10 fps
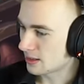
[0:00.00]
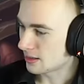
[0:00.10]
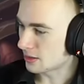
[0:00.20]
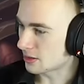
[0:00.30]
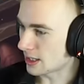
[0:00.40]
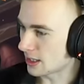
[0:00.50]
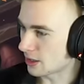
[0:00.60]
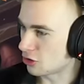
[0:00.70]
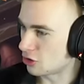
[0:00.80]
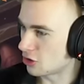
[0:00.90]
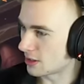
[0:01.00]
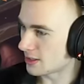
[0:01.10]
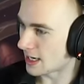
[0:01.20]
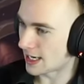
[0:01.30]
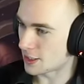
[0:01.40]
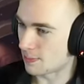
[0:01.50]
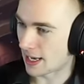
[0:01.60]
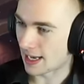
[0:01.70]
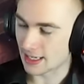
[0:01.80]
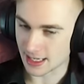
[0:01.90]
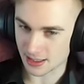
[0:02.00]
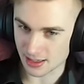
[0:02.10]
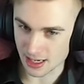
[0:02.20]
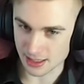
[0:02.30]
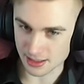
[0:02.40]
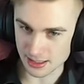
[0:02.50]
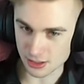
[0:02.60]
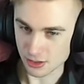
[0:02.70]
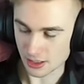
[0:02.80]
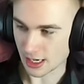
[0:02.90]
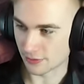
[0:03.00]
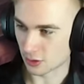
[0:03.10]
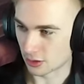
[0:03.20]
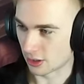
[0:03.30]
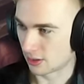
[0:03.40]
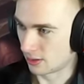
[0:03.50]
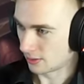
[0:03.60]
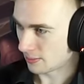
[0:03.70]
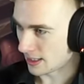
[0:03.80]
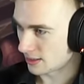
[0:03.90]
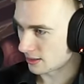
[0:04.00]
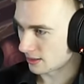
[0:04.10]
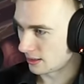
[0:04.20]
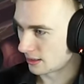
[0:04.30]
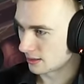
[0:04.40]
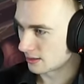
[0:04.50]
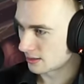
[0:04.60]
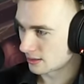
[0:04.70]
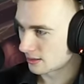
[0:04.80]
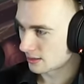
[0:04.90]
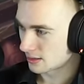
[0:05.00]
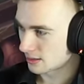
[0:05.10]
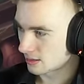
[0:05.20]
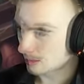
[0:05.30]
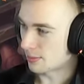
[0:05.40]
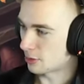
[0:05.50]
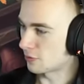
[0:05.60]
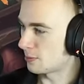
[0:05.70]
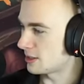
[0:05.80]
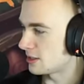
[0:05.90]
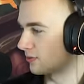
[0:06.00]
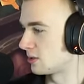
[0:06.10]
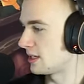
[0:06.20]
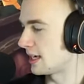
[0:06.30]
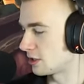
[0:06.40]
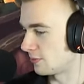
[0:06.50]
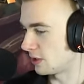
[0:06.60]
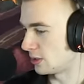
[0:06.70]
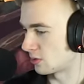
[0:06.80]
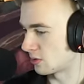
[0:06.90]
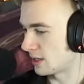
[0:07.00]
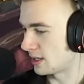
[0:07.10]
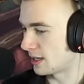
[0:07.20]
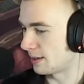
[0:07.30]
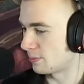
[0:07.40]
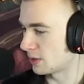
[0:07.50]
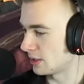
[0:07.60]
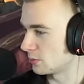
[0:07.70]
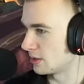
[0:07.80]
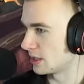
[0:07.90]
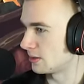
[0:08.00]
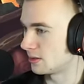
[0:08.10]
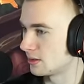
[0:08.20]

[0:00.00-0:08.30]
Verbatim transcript: This is like just as bad as, as this could ever go, basically. I'm going to go for Mystic Vortex. Hopefully I don't regret it. I probably will, though.